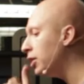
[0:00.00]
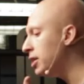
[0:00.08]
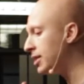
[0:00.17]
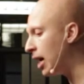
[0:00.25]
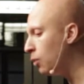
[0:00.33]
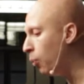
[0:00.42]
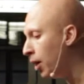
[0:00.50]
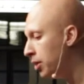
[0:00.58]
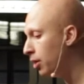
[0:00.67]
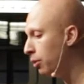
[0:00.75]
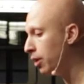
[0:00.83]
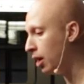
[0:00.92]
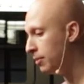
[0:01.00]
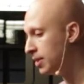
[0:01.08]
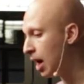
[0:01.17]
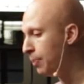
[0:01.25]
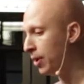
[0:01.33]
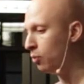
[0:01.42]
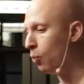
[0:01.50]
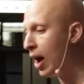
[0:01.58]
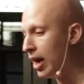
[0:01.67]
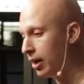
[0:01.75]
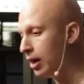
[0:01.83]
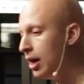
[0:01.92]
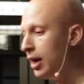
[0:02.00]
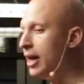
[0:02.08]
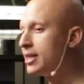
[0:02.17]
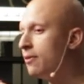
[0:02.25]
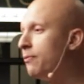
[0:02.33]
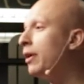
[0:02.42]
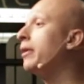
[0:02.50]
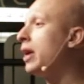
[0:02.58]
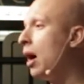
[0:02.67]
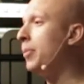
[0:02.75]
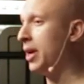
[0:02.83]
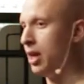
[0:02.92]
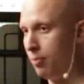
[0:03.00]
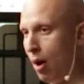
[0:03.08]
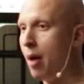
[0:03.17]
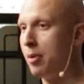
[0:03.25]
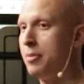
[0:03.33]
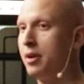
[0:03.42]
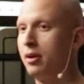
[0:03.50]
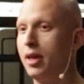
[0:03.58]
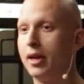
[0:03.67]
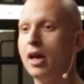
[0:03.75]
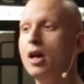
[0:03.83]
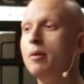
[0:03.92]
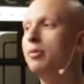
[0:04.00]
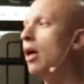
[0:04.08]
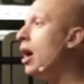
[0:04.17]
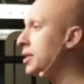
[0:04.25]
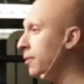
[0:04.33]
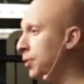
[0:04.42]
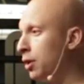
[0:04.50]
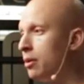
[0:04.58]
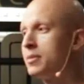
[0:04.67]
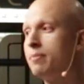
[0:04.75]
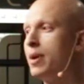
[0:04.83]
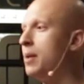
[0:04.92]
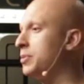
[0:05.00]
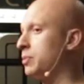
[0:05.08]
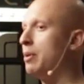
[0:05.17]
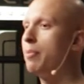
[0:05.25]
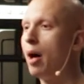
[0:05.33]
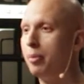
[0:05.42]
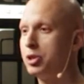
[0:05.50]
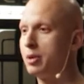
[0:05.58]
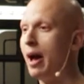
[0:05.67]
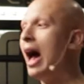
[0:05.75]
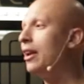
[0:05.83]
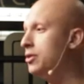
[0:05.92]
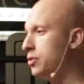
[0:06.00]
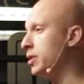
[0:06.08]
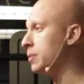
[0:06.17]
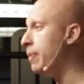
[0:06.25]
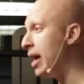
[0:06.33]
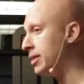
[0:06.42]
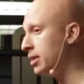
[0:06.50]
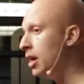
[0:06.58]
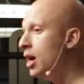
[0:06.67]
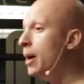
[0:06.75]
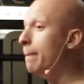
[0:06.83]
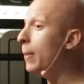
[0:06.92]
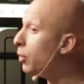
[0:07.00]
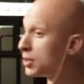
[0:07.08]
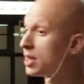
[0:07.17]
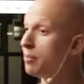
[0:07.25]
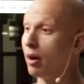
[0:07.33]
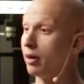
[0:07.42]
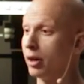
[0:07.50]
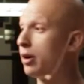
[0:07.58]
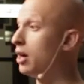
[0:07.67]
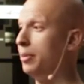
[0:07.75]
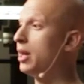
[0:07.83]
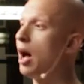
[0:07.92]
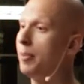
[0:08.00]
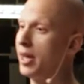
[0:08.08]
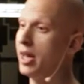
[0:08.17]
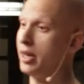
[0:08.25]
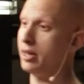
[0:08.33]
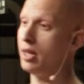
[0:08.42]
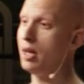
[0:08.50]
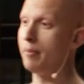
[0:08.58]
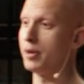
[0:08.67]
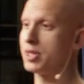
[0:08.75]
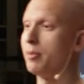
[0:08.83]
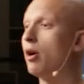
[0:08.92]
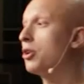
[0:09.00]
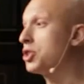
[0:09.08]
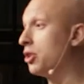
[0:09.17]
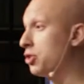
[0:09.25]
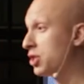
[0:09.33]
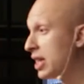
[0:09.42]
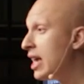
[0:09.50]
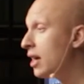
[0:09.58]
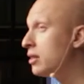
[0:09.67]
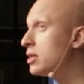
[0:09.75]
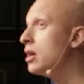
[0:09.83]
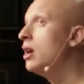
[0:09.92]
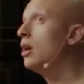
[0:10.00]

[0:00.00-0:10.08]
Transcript: do you decide what node comes up and when? It's a very complicated problem. There are like lots of theorems and papers have been published about how to do this best. Most of them are incredibly complicated. Most of them are hard to understand.